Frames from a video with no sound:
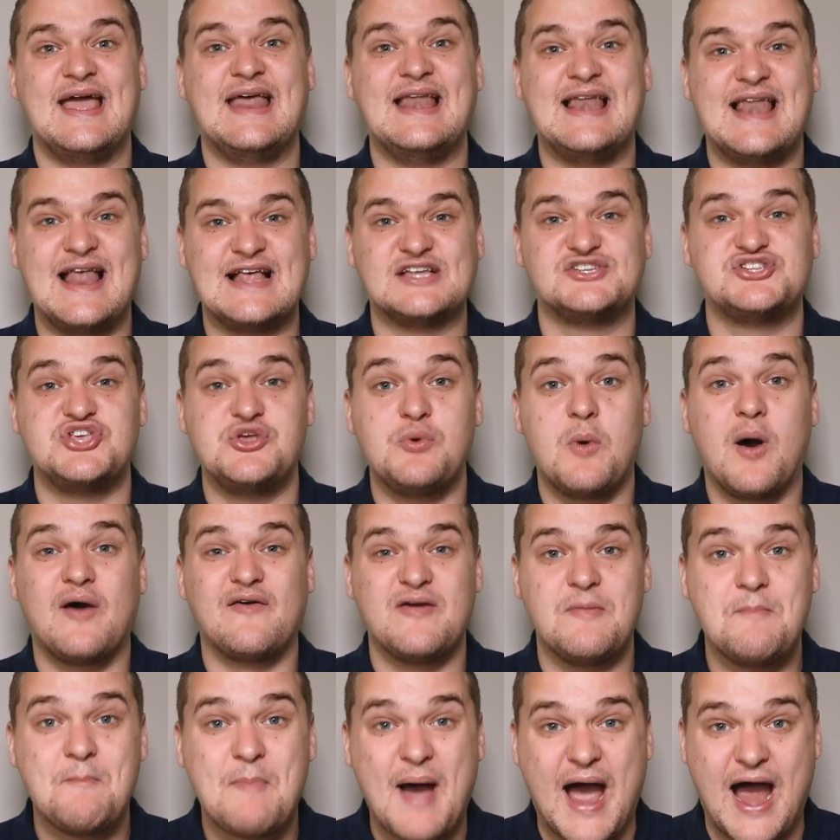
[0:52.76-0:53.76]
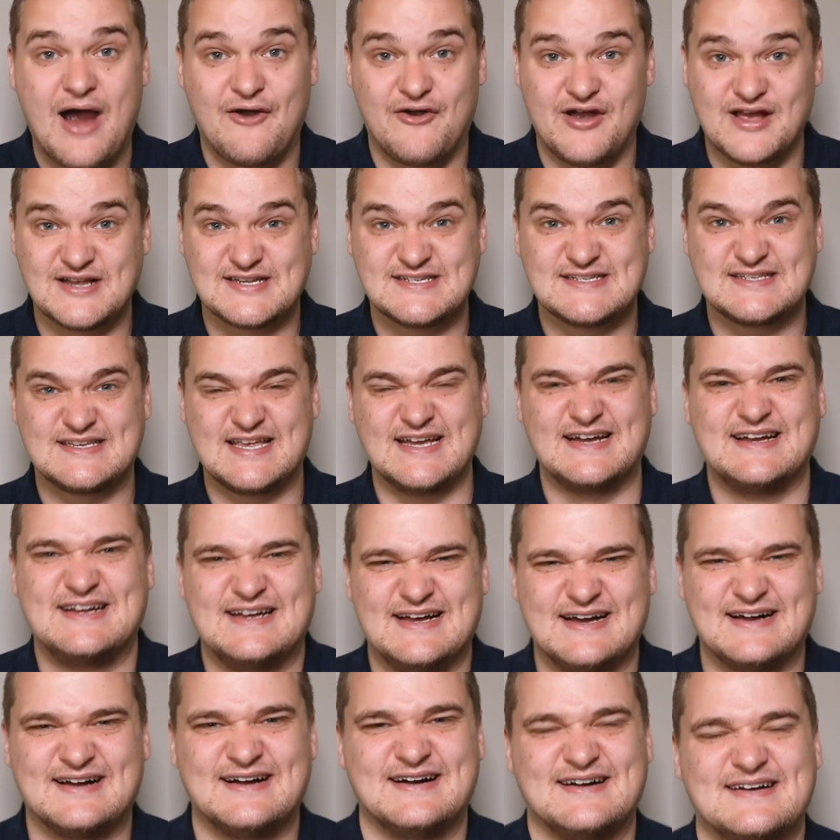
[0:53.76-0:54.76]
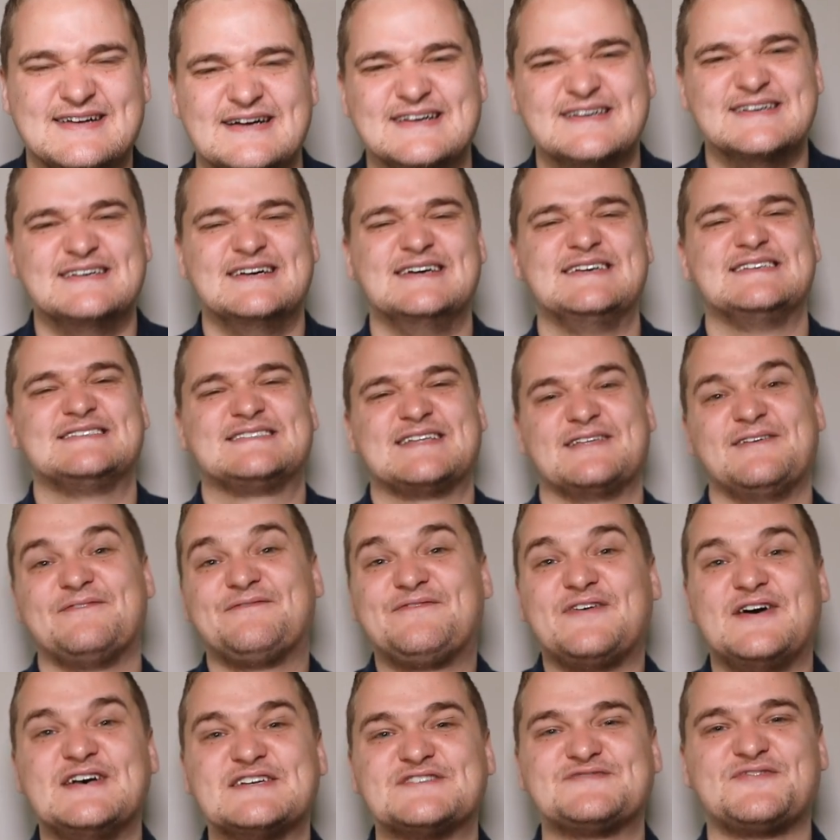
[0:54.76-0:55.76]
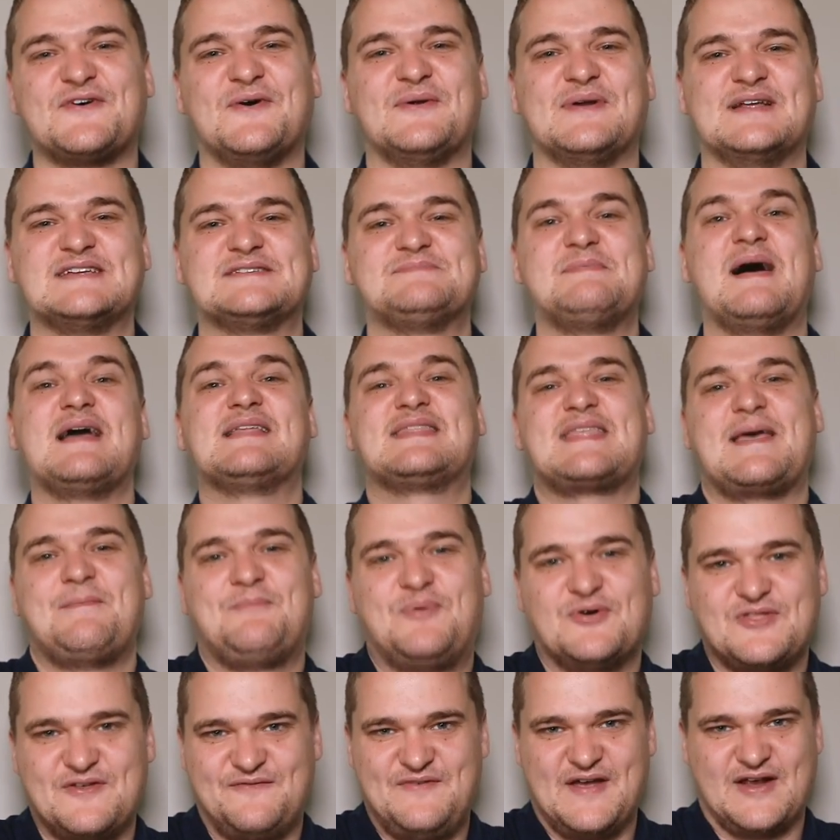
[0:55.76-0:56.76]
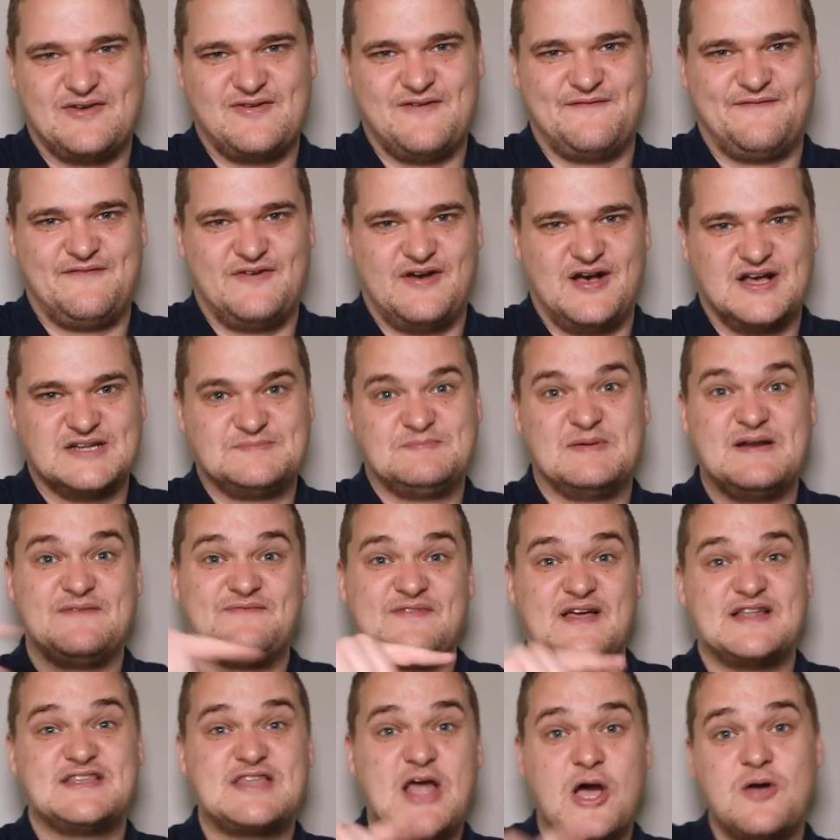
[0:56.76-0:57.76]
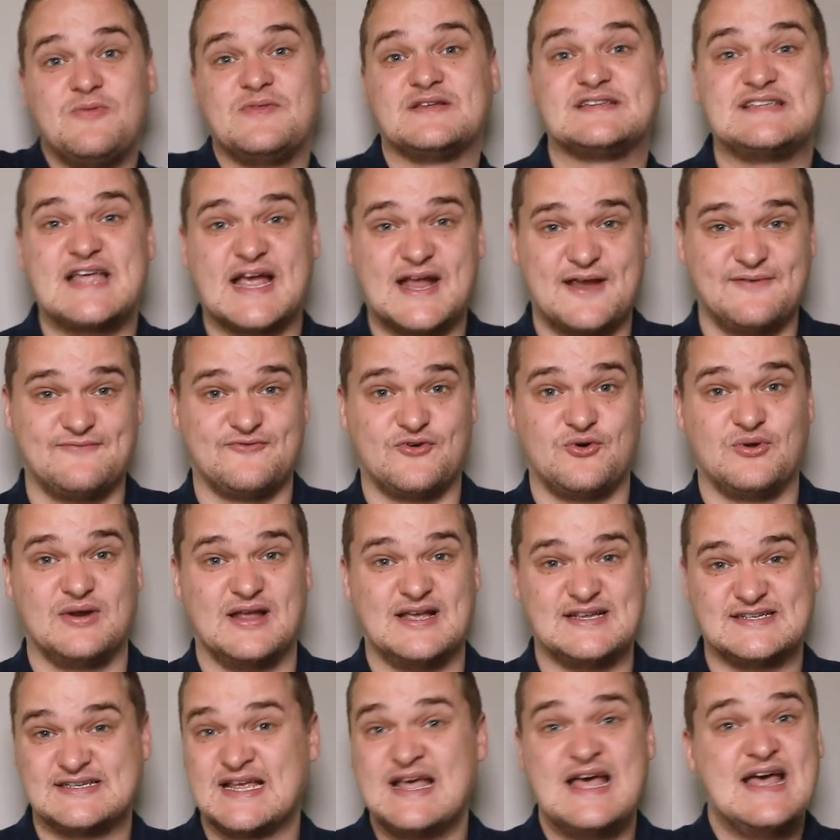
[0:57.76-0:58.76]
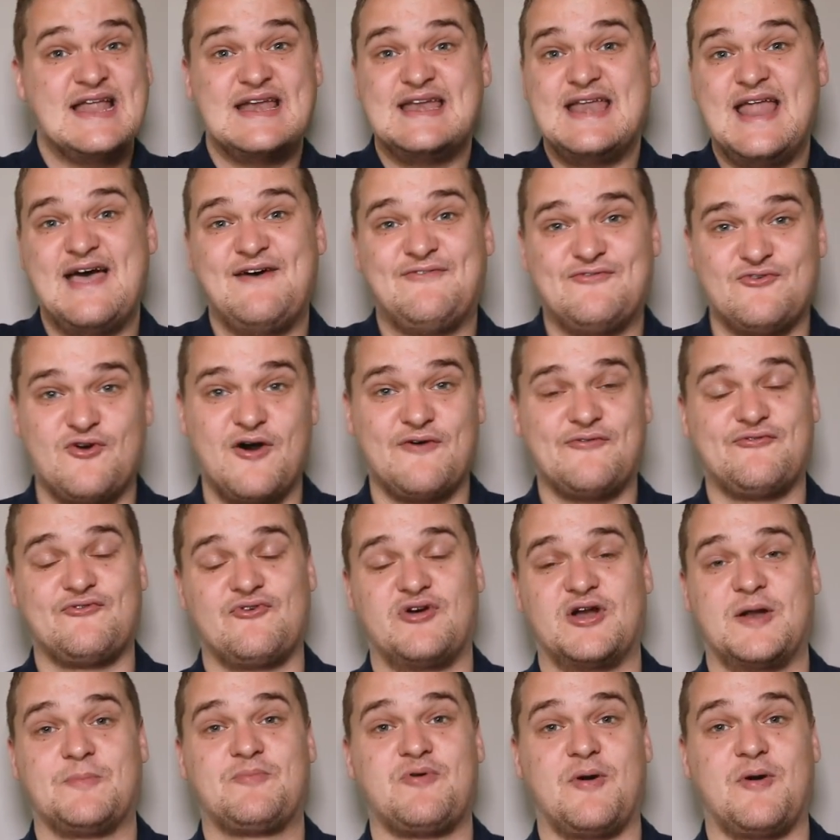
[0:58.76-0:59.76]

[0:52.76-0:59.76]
unless you are embarrassed. So the first rule is make them put the figure in first, but if they don't, the second rule is never offer on a